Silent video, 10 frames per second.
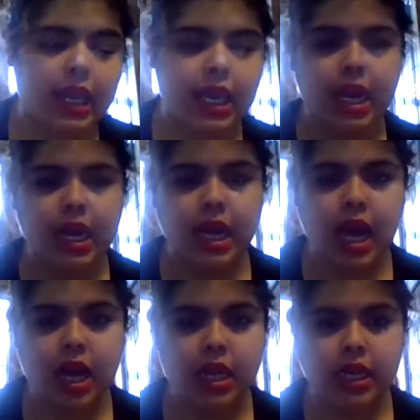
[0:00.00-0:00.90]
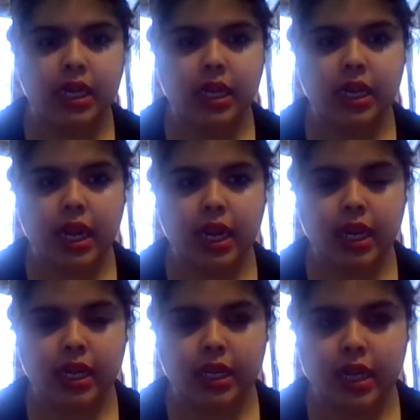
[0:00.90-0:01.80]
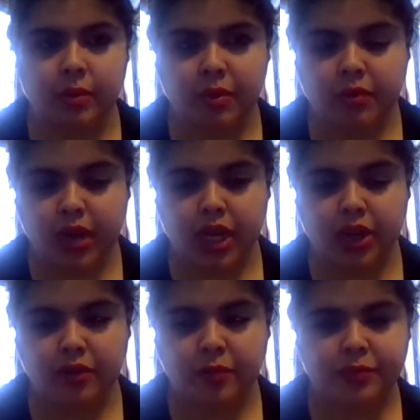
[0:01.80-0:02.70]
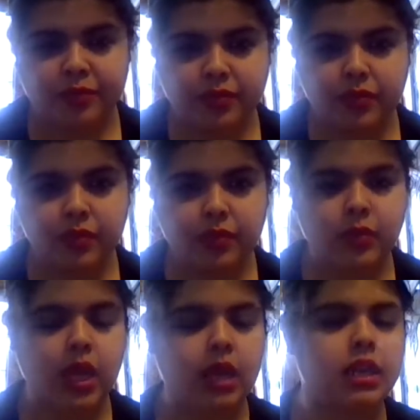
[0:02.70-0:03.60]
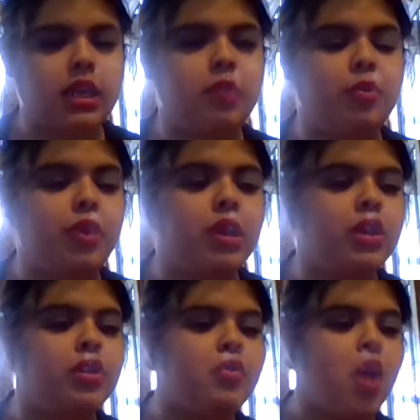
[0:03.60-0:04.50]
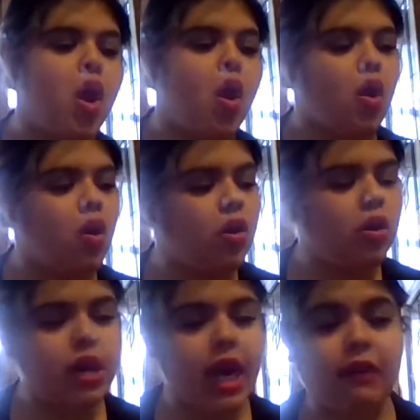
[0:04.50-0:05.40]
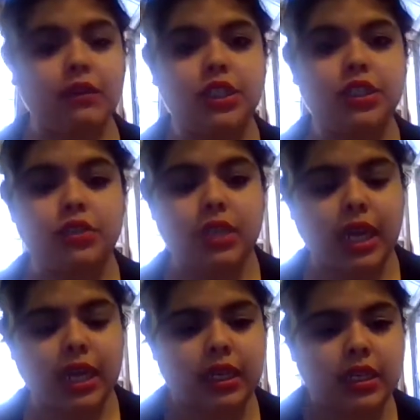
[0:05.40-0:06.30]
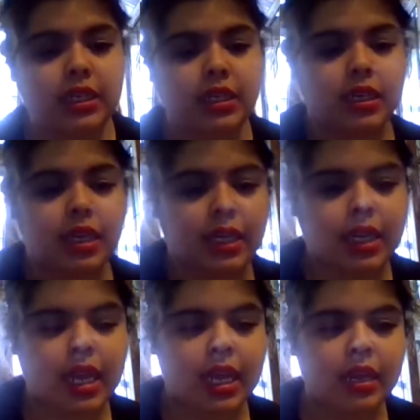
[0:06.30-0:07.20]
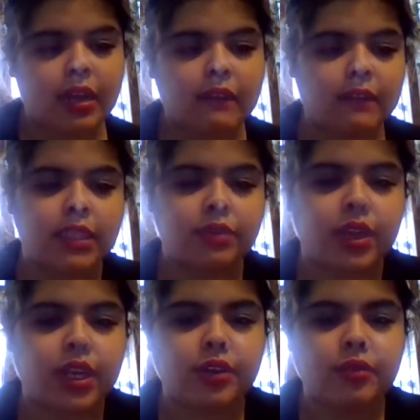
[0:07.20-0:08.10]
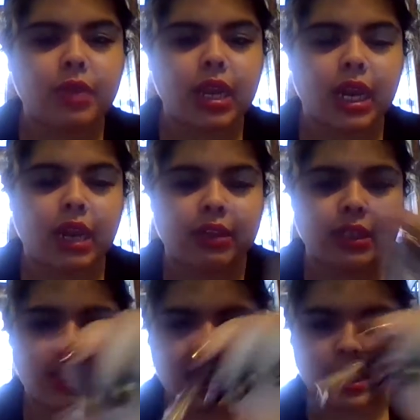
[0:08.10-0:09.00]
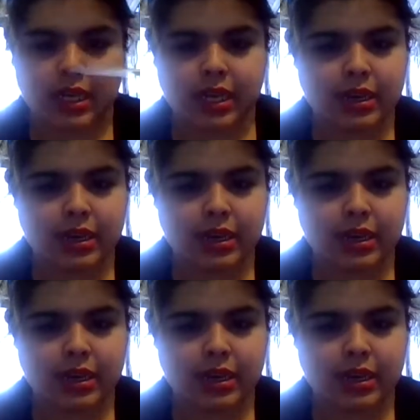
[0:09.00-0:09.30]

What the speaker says: hit it on like on the table right here, on the table right here, or I'll just use like this, like the end of this right here, and I'll just like